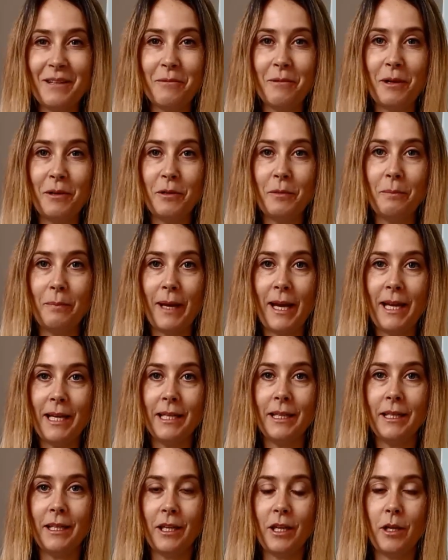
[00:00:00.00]
Welcome
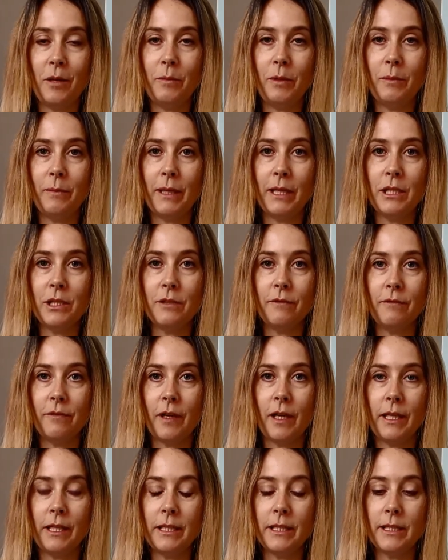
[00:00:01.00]
back. Hope you managed to
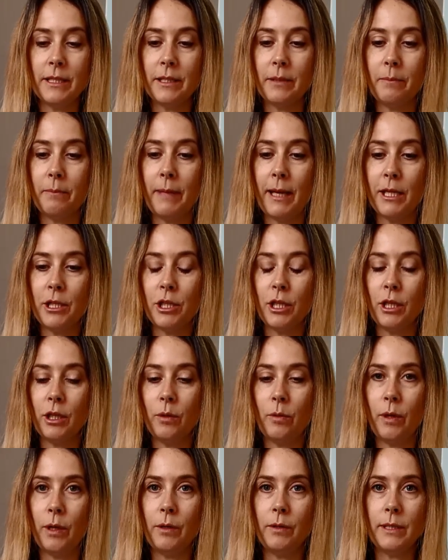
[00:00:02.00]
find some matching
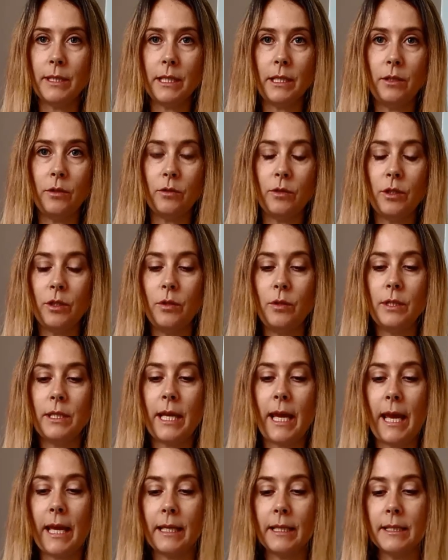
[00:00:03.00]
quotes in your two
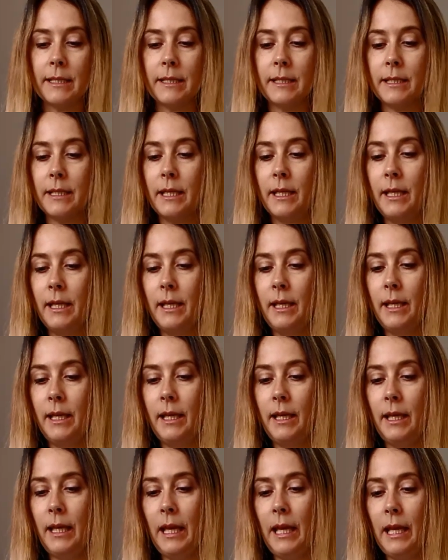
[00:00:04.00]
texts.
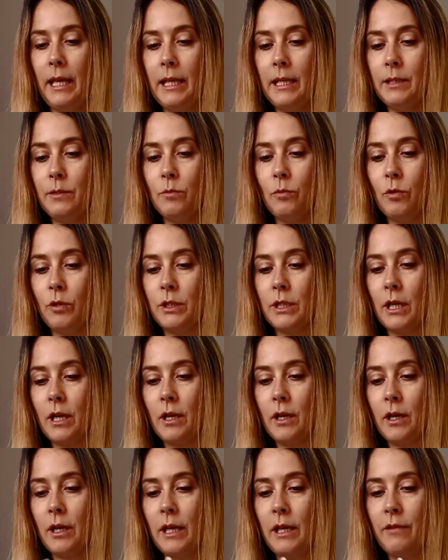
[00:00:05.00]
Here's what
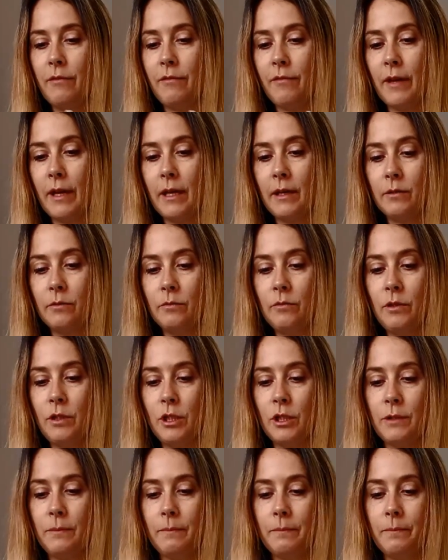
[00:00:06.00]
I found.